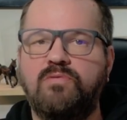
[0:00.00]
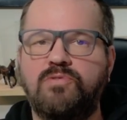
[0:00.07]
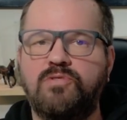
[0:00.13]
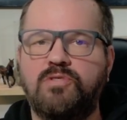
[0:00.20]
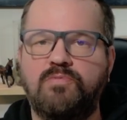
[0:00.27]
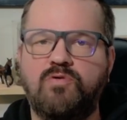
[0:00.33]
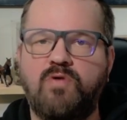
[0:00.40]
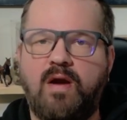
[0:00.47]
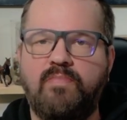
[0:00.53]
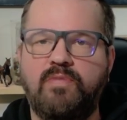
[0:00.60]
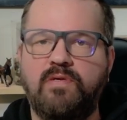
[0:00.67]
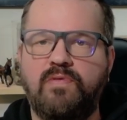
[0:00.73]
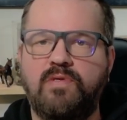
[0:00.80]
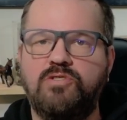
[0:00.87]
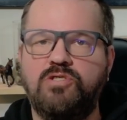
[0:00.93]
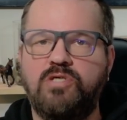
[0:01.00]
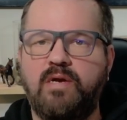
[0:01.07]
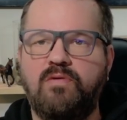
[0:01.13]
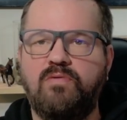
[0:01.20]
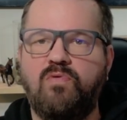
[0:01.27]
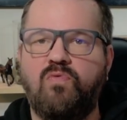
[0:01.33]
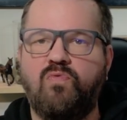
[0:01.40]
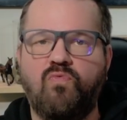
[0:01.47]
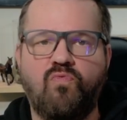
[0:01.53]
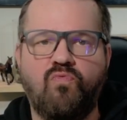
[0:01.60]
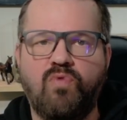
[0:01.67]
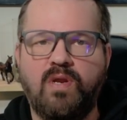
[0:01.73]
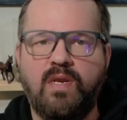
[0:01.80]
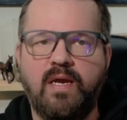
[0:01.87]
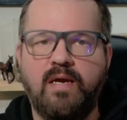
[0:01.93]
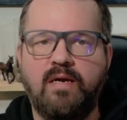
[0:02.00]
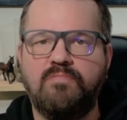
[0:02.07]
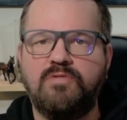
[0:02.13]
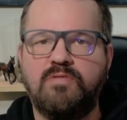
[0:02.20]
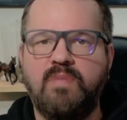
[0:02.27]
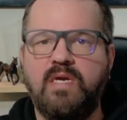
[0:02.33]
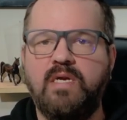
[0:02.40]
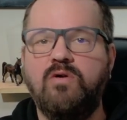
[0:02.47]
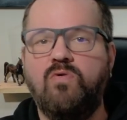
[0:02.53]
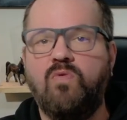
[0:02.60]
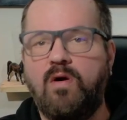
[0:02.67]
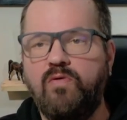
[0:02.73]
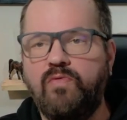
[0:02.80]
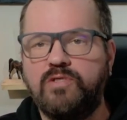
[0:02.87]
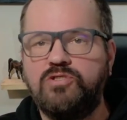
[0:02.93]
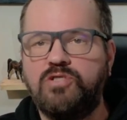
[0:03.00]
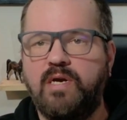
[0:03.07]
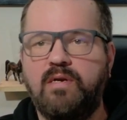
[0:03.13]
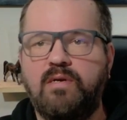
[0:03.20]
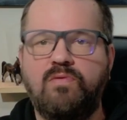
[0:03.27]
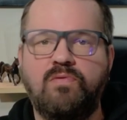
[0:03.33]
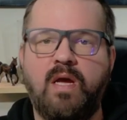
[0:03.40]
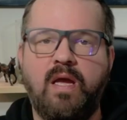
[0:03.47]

Subscribing to the channel really helps me grow the channel